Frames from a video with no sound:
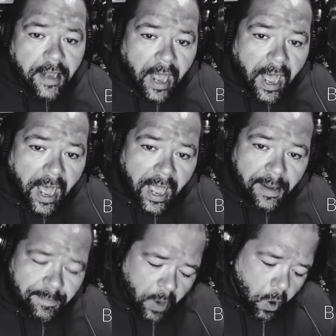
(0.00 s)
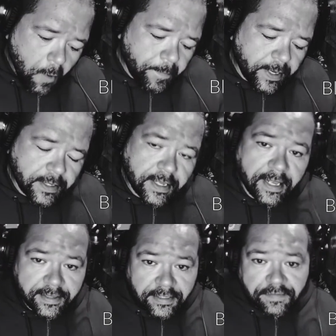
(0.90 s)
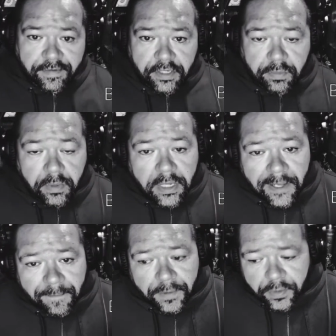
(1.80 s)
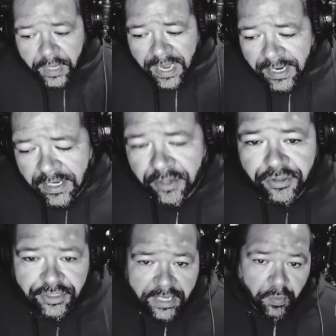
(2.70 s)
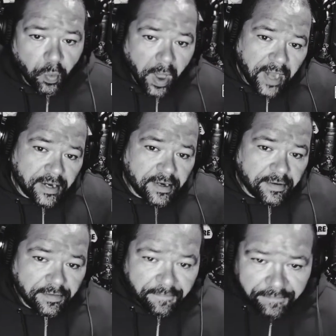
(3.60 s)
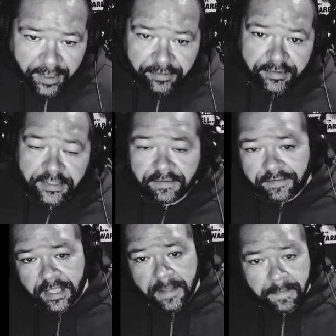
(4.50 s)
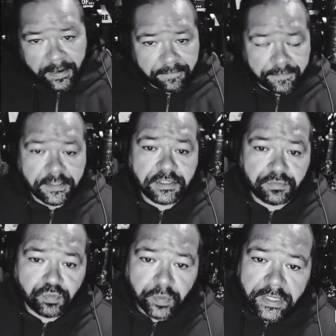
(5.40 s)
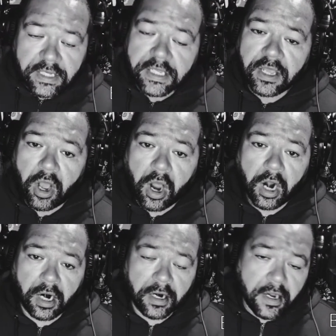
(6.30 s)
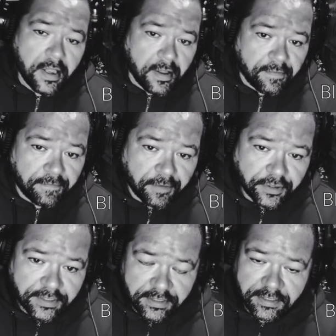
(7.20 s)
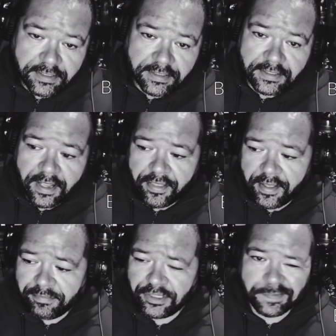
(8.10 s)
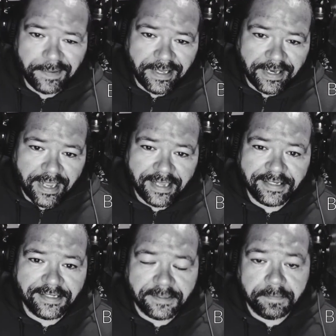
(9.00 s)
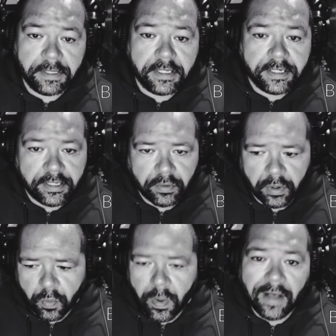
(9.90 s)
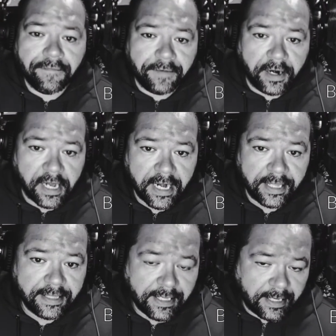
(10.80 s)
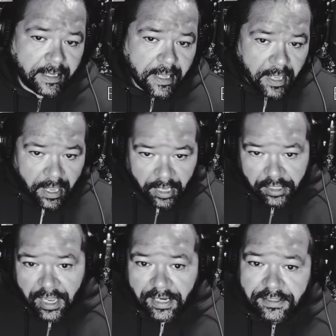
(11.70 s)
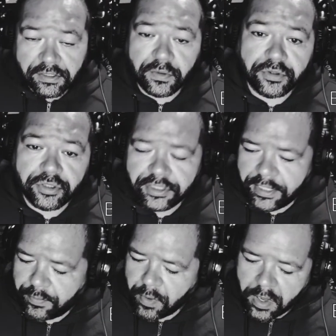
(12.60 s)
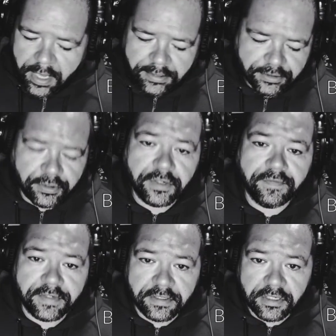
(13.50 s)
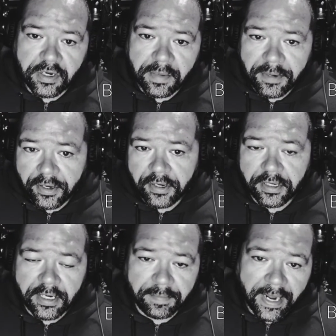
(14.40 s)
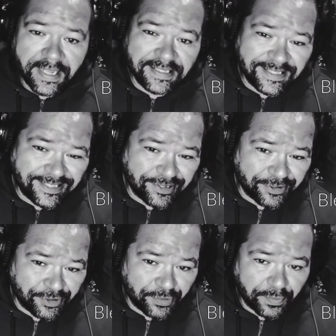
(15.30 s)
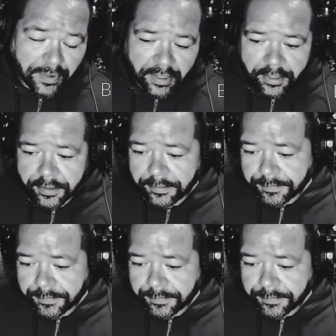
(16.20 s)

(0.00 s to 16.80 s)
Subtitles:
I'm hoping that this video will help you to kind of understand what the VA benefits really are versus them just being like a disability or a welfare kind of thing. A lot of soldiers think, well, I served and I'm hurt, but I can still do work.